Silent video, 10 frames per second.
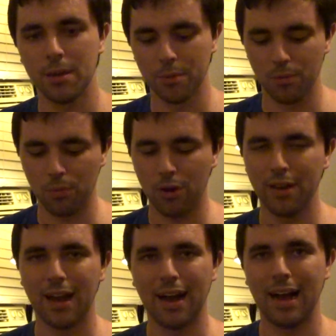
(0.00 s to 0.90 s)
Number
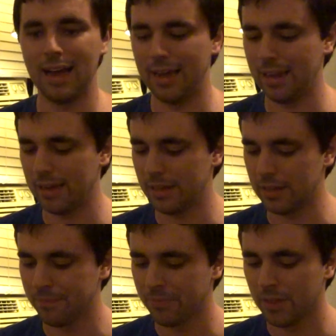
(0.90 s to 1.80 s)
one, I
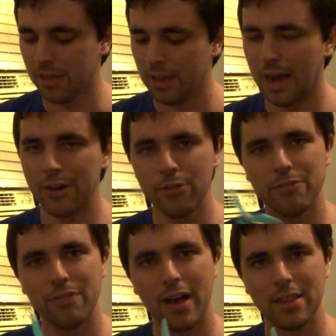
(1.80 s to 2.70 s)
uh, I don't
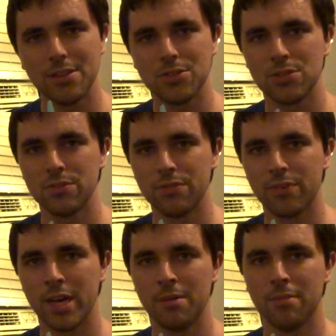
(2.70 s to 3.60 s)
fly this
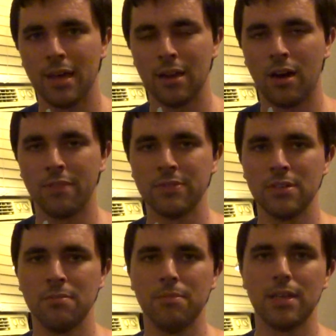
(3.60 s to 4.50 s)
frame that
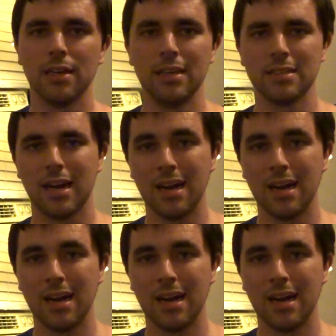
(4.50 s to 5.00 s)
often because